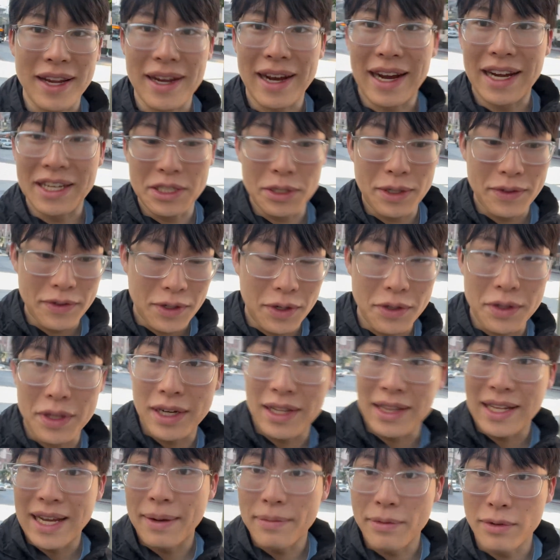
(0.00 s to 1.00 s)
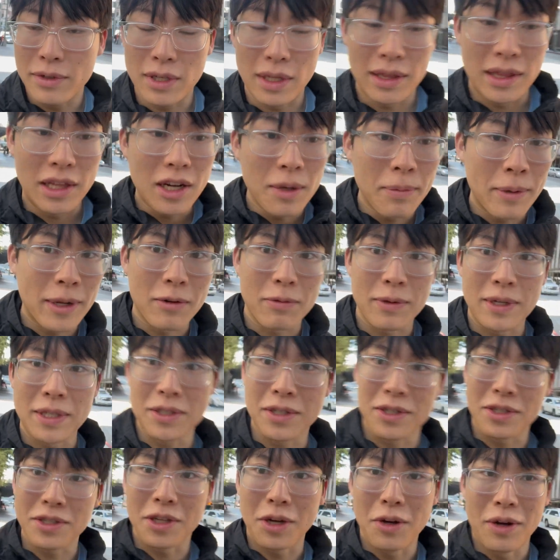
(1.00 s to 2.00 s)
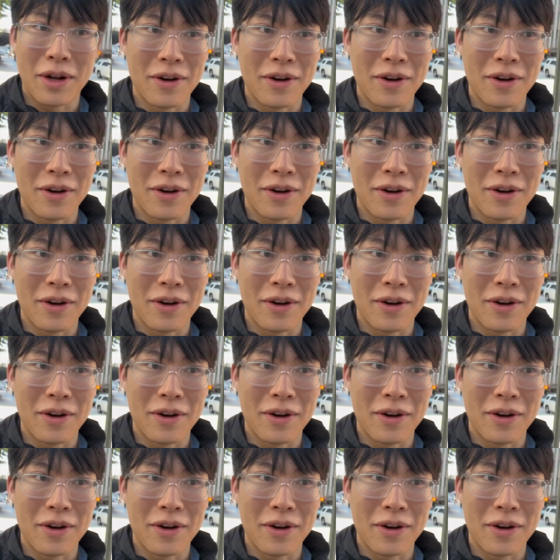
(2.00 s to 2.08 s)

I still have to go to the lab to do a little bit of research though,